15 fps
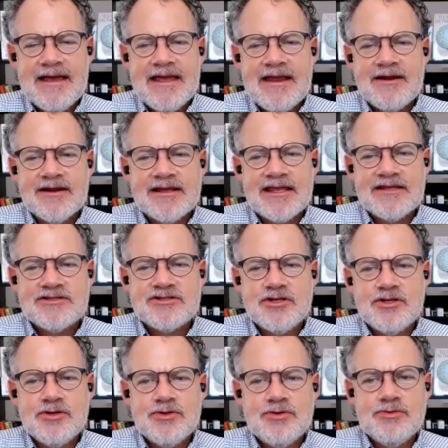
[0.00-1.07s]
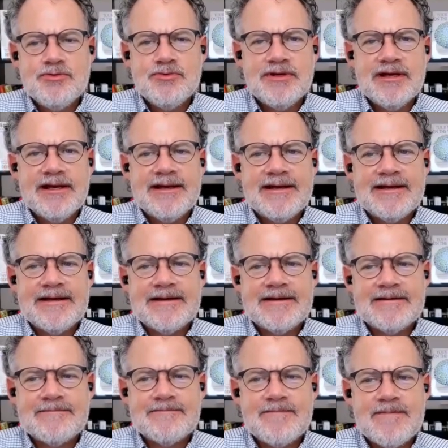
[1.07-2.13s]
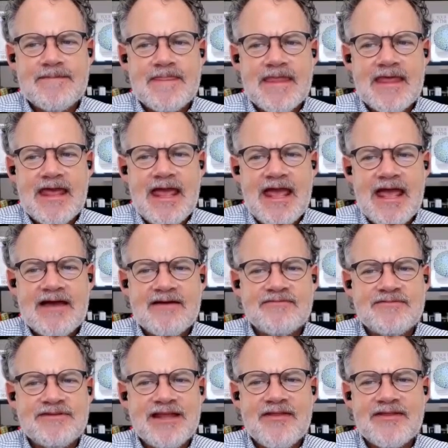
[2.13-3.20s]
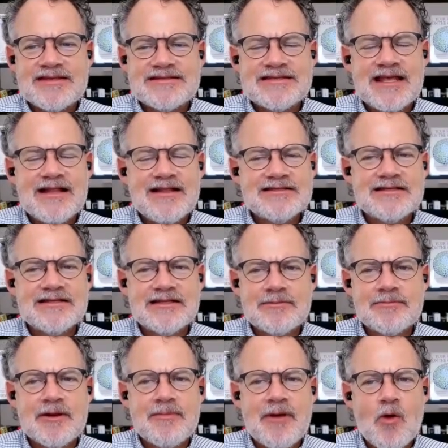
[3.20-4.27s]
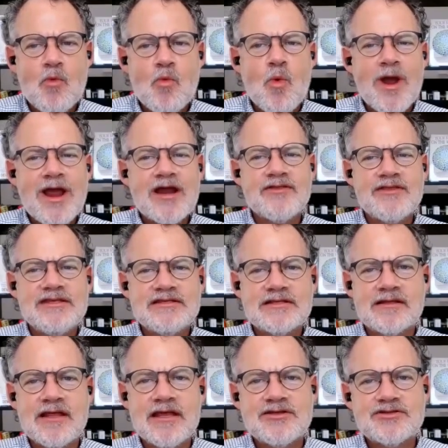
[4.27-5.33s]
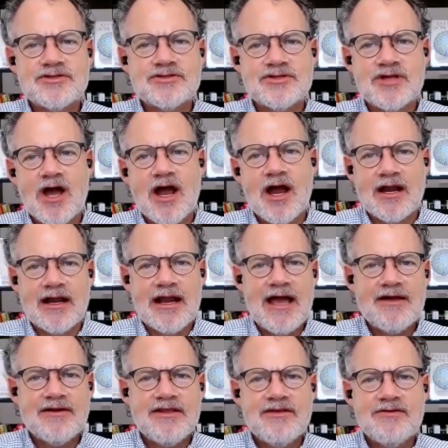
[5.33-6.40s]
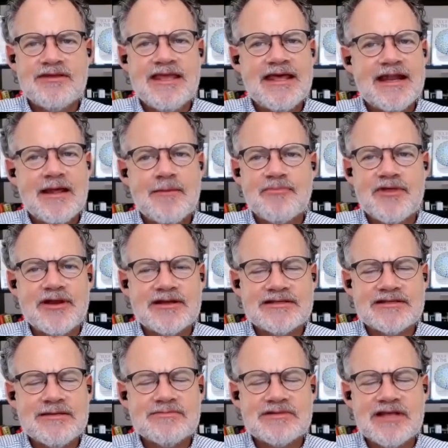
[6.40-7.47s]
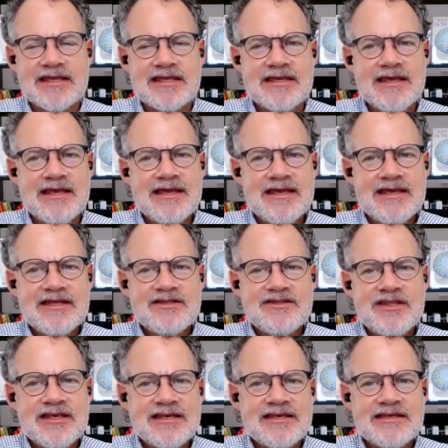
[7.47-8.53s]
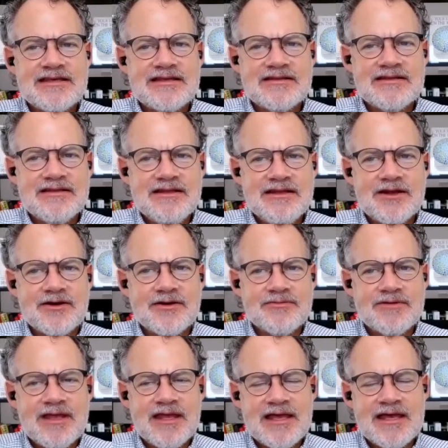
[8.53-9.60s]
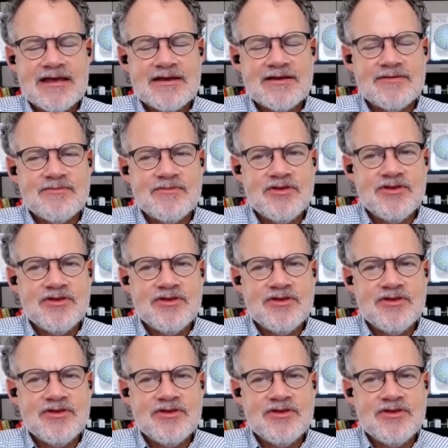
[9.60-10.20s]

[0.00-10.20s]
Eric, as you have done this, tell us a little bit about where these glaciers are. How do you get up there? It seems like you're not 22.